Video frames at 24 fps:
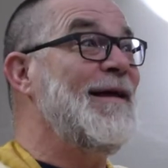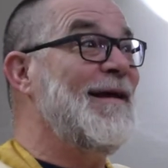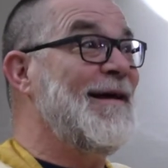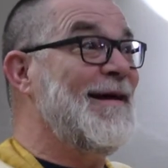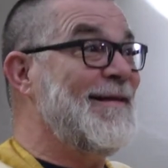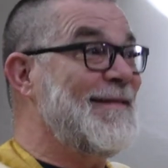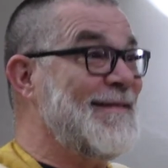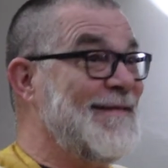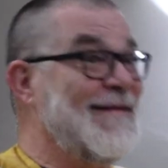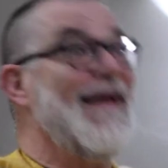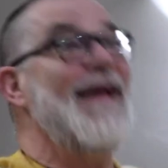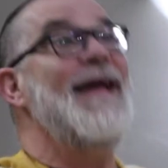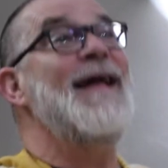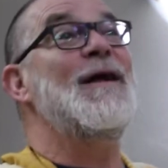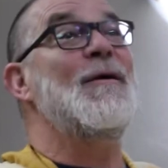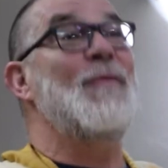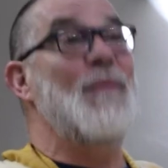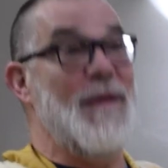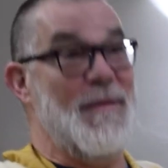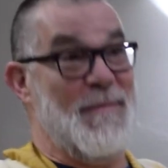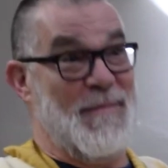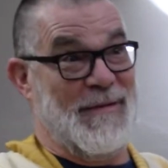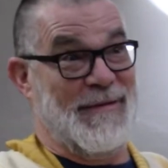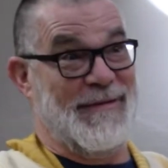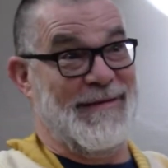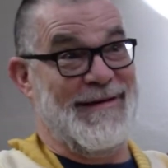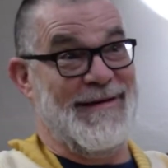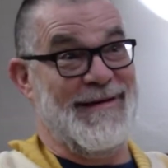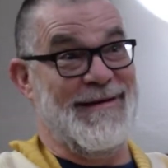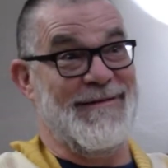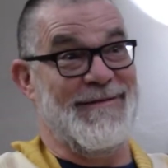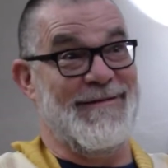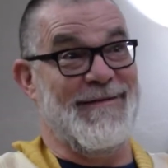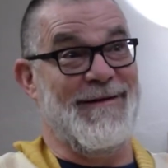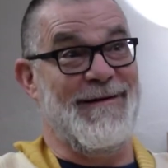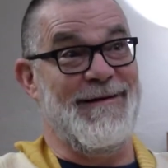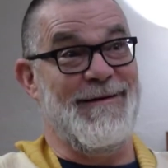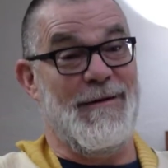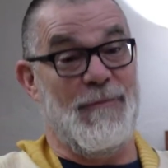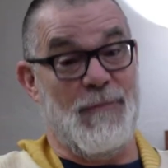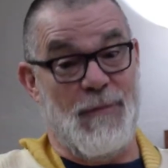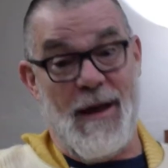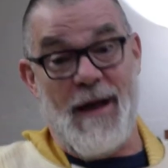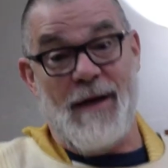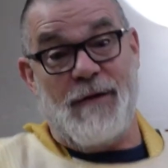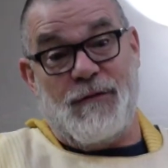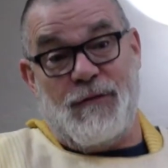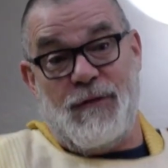saying we believe?
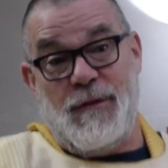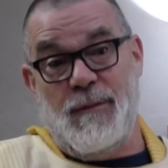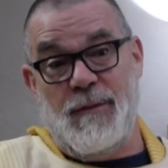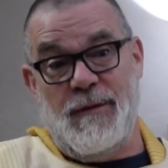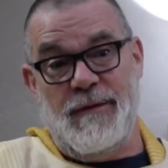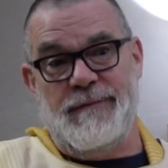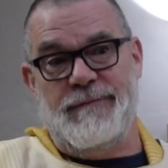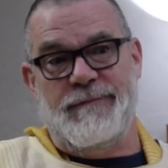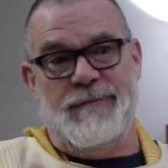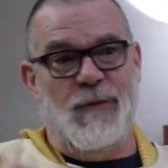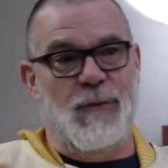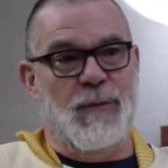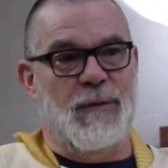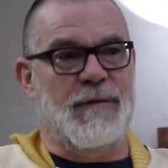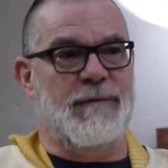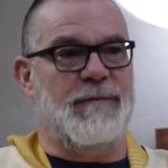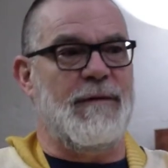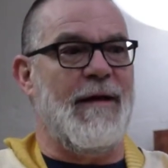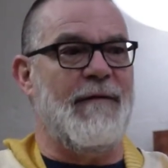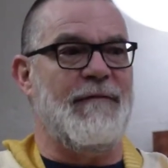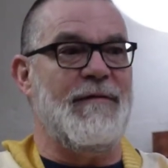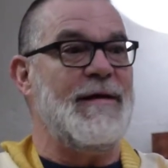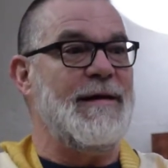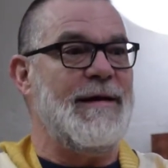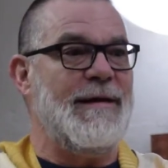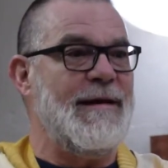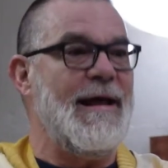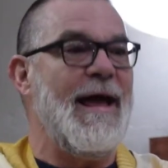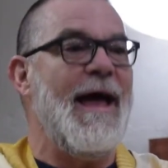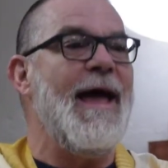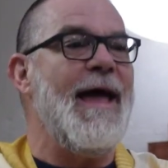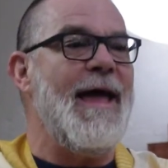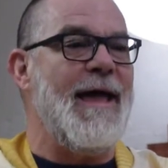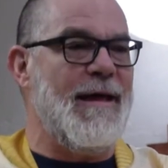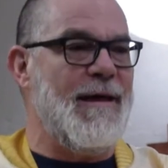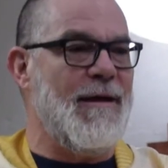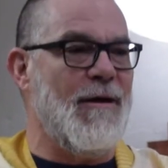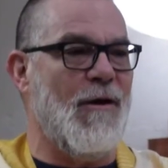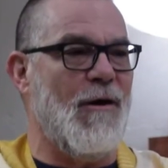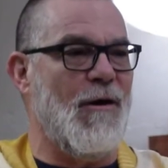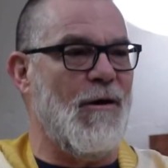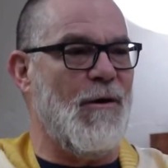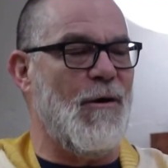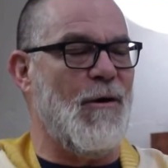Actually, we do it every day.